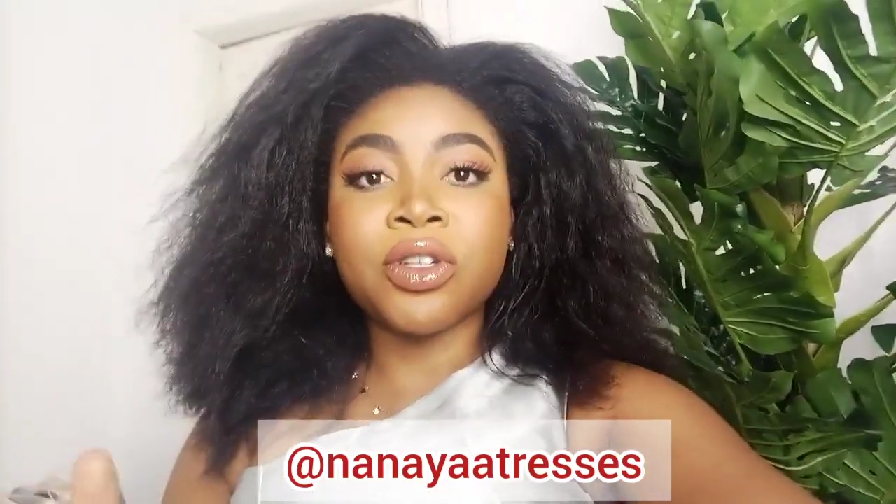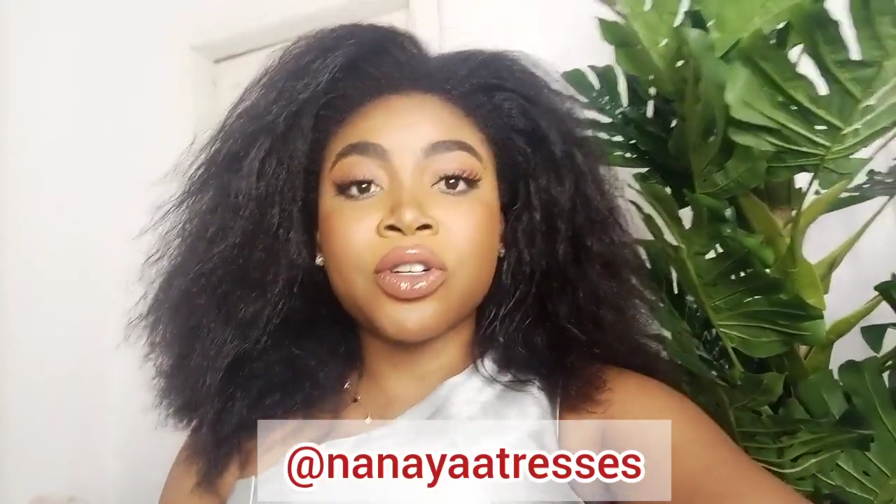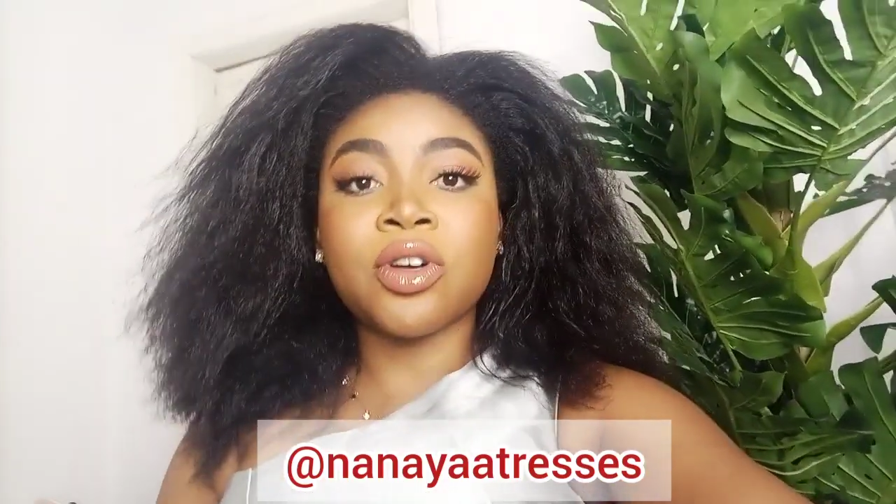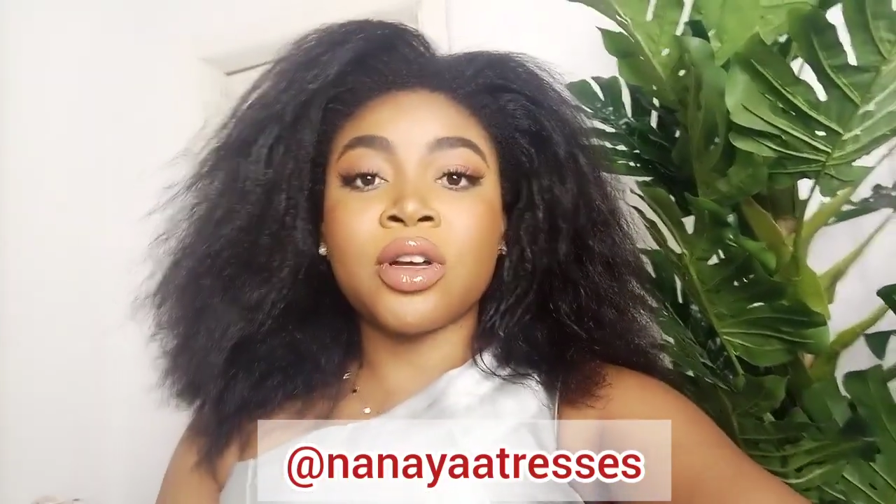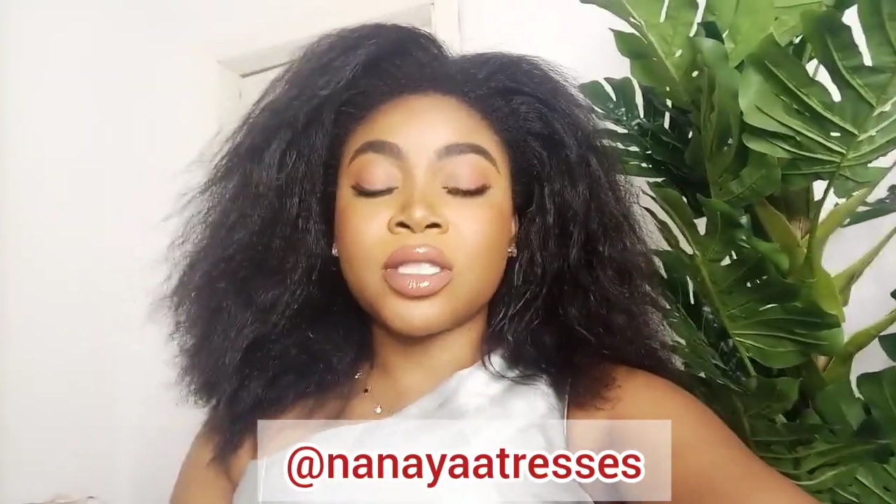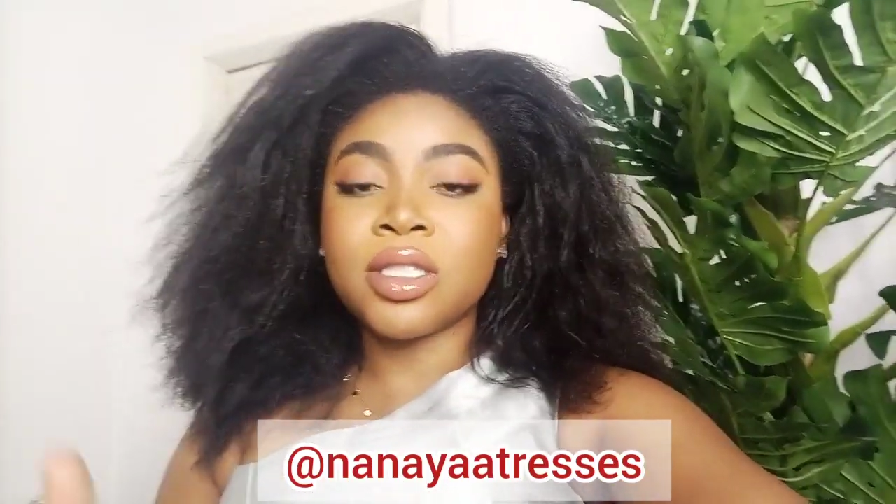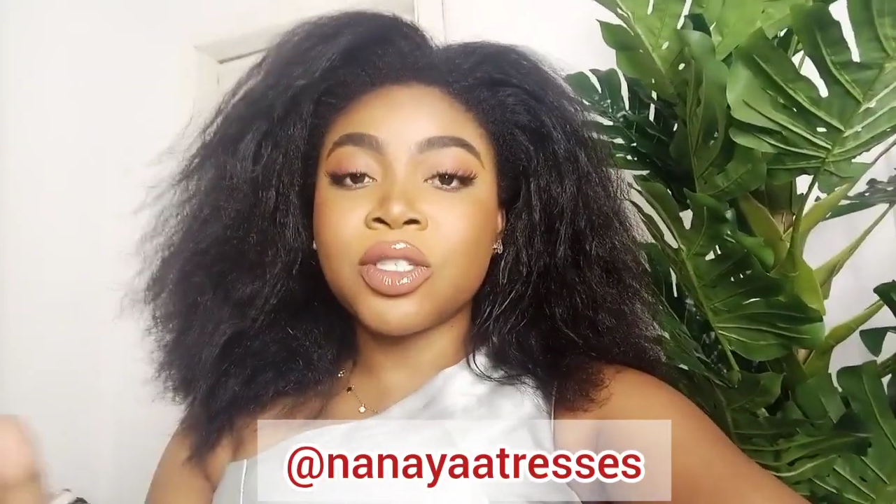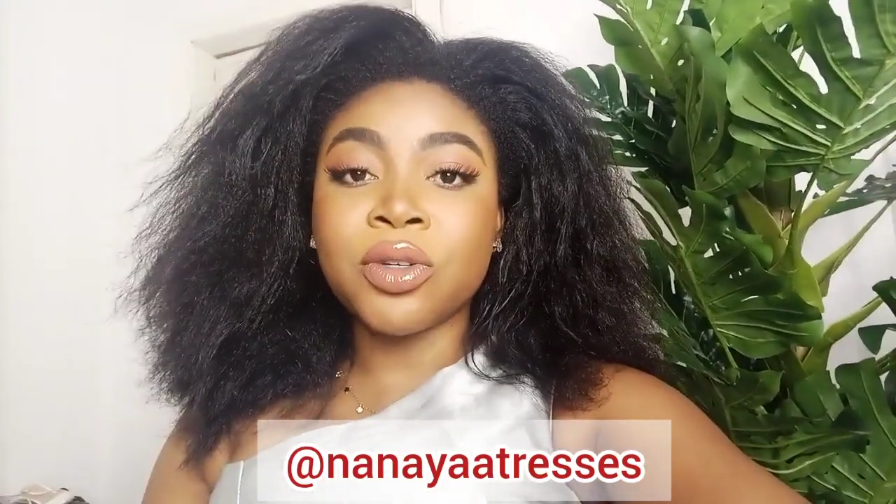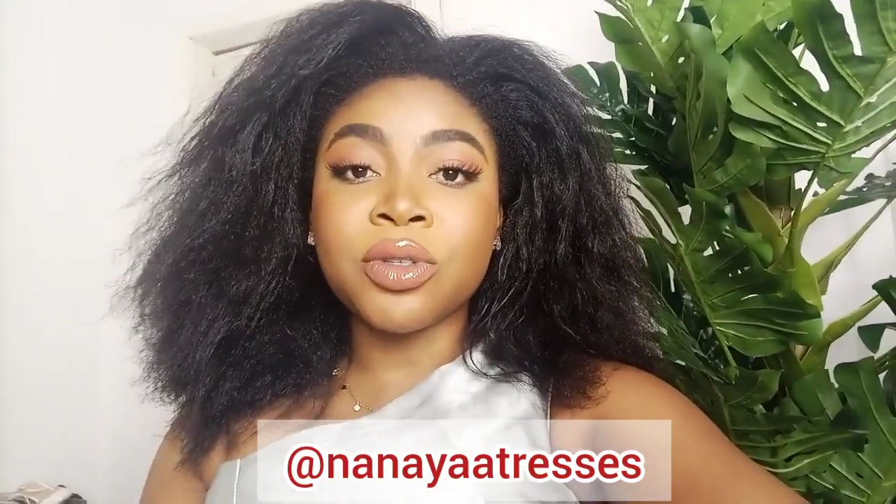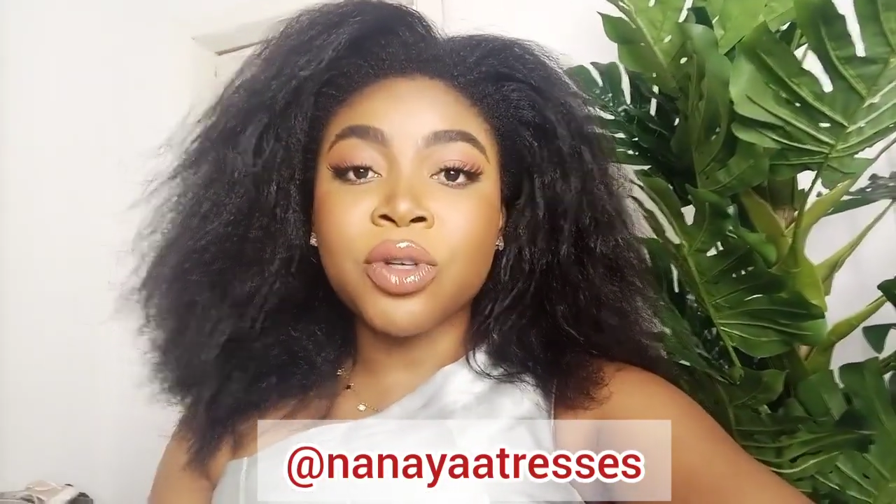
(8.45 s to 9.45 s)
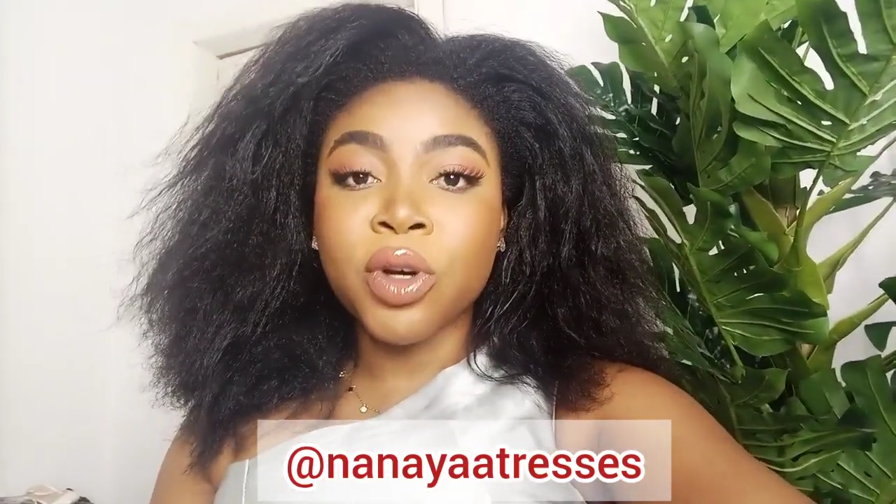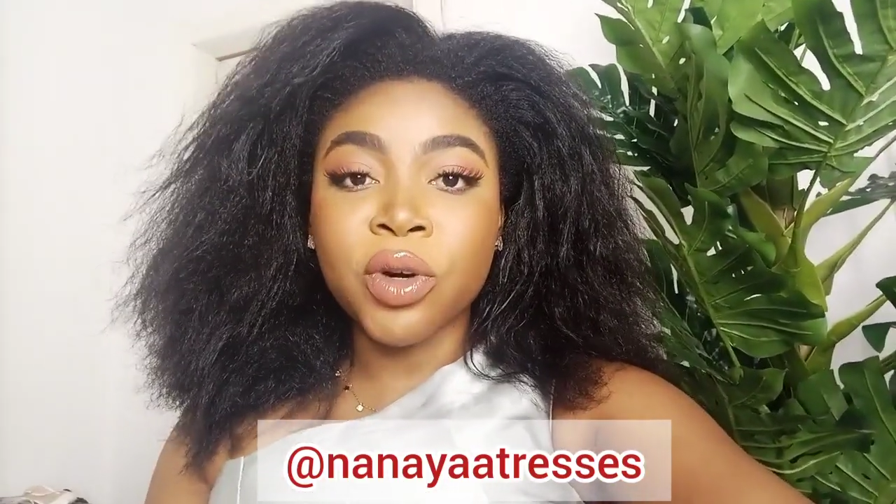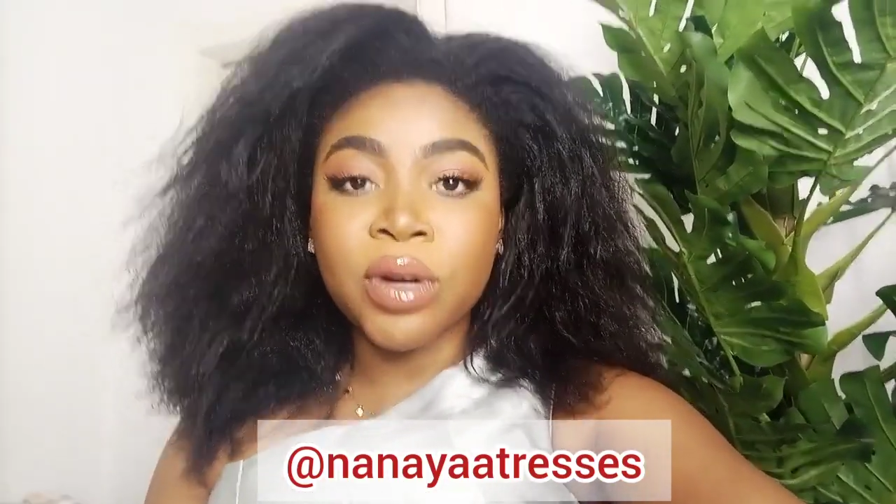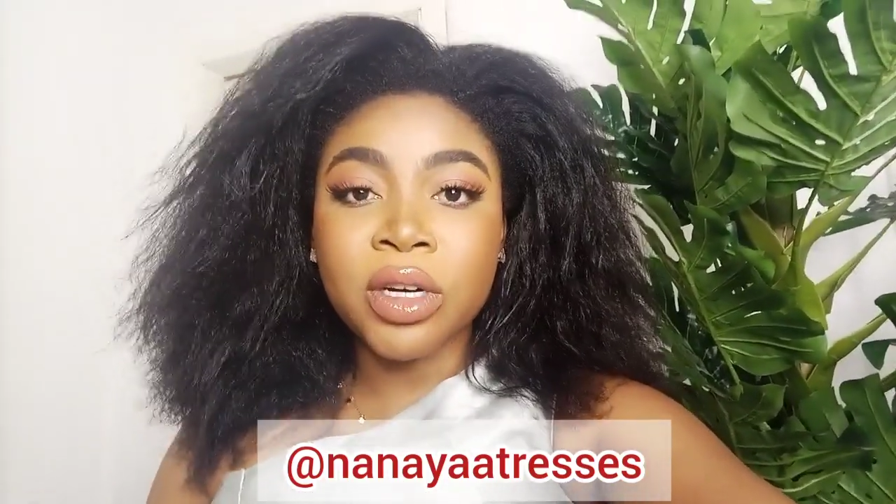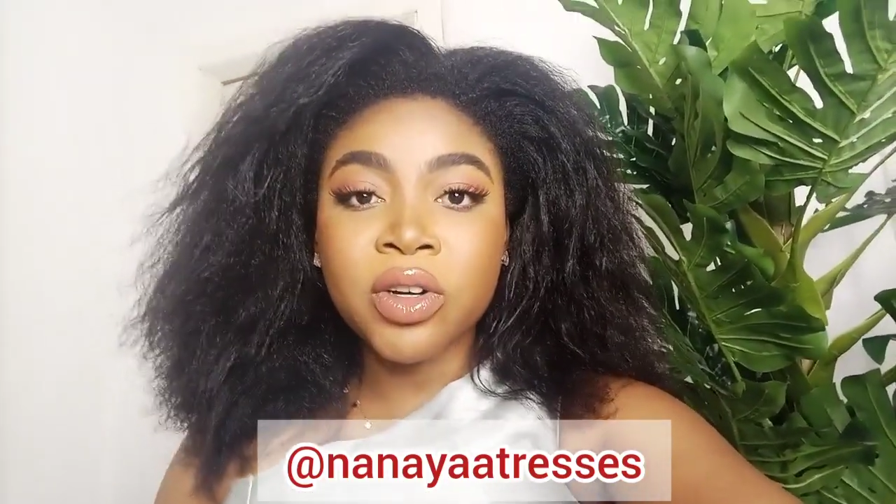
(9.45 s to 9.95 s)
short
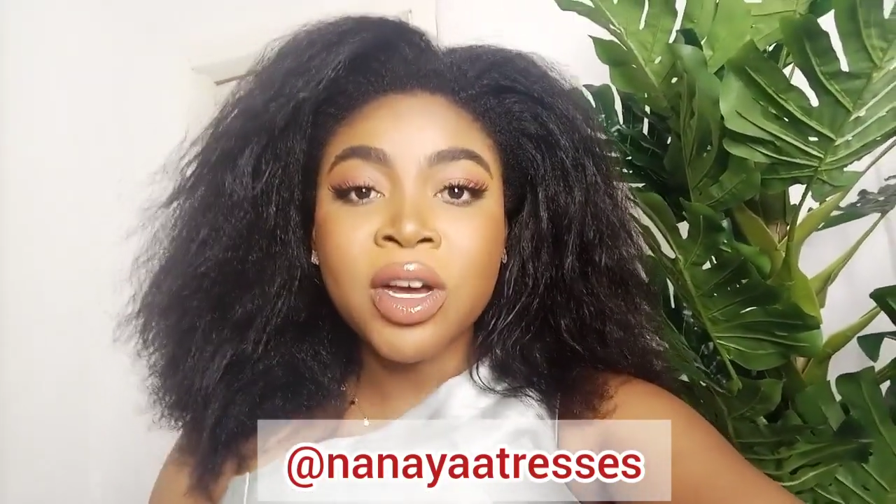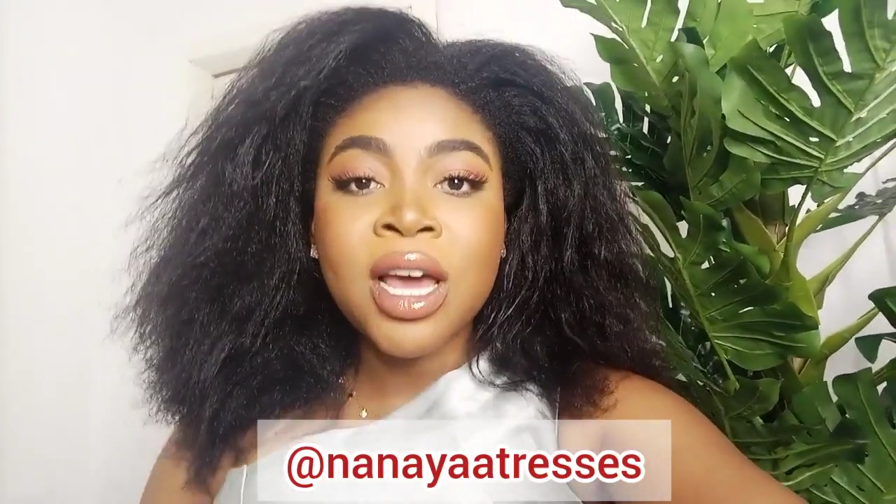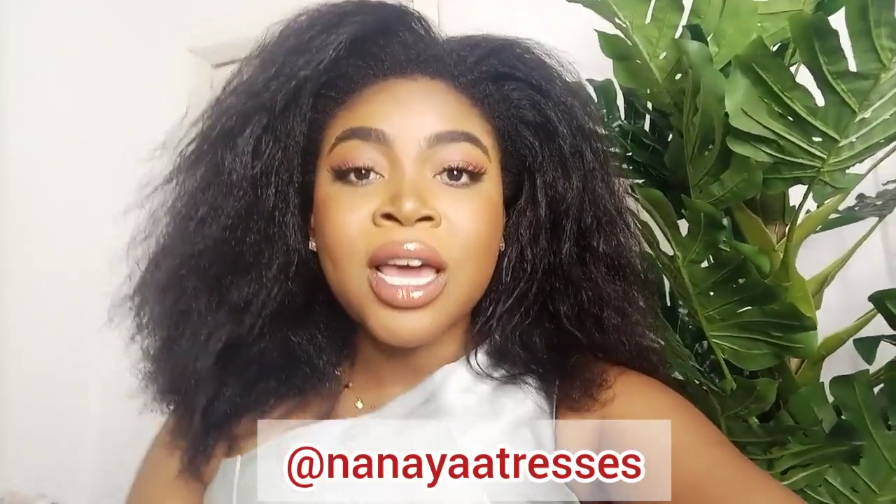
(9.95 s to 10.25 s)
tutorial.